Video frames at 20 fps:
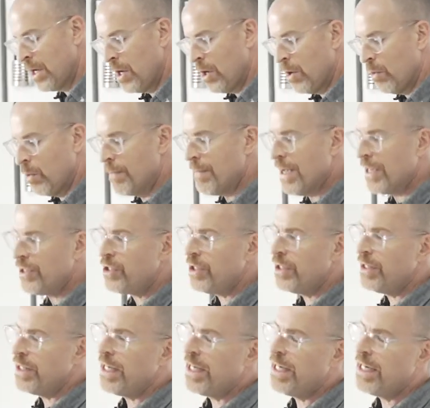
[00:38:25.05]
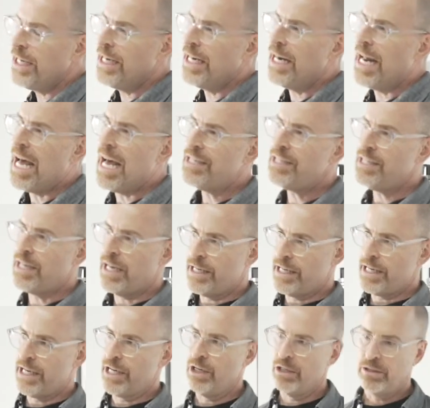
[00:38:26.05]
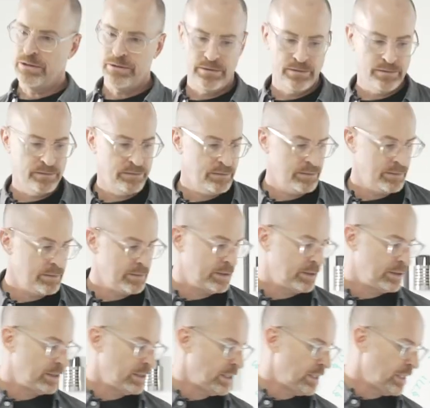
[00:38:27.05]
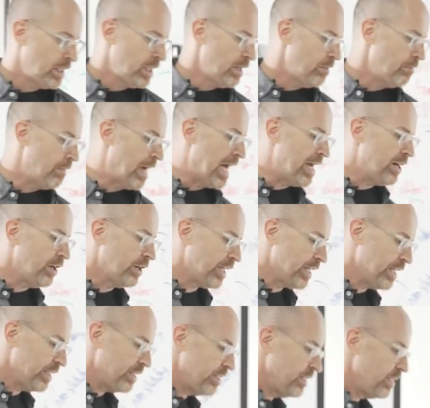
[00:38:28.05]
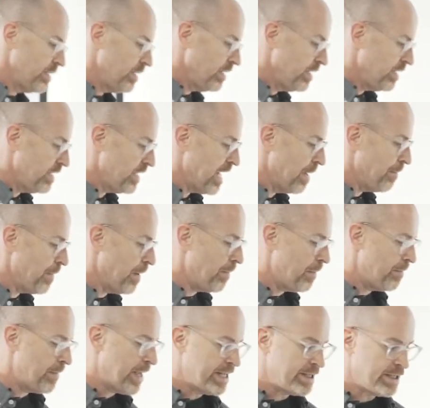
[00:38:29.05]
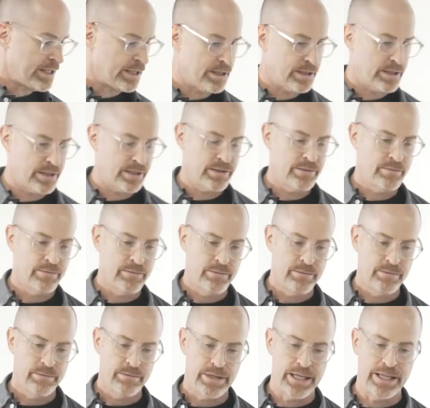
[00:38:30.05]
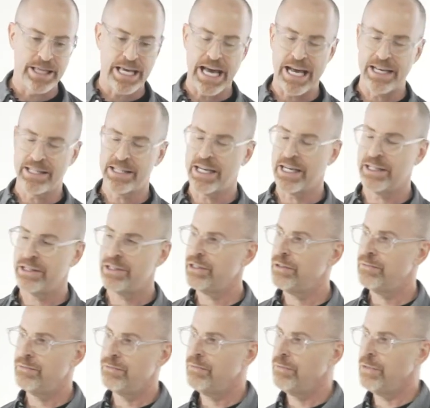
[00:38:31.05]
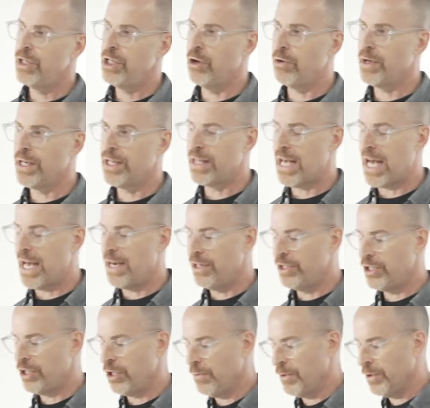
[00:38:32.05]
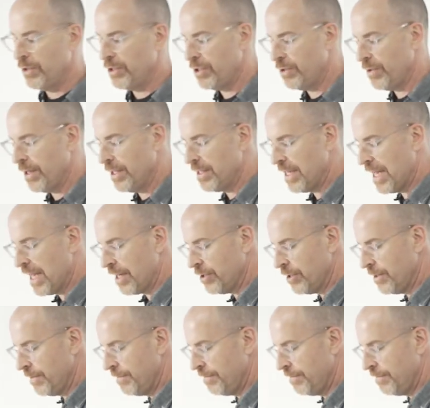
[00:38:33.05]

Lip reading: We mentioned that in an asset deal, buyer gets step up in basis in the assets. You don't get that in a share purchase transaction.